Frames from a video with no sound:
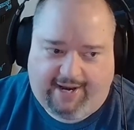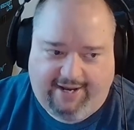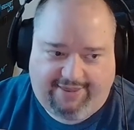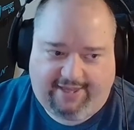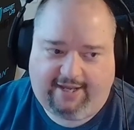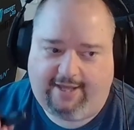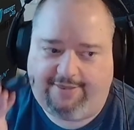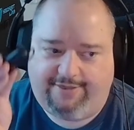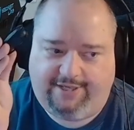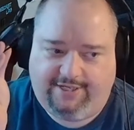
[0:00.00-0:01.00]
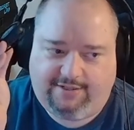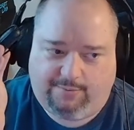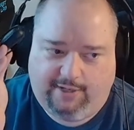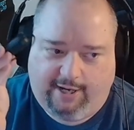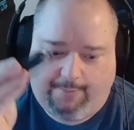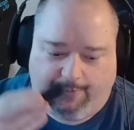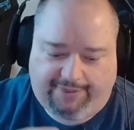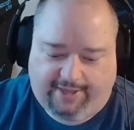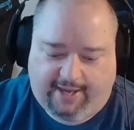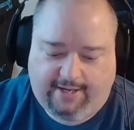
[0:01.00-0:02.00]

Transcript: anything like that. These will help with that.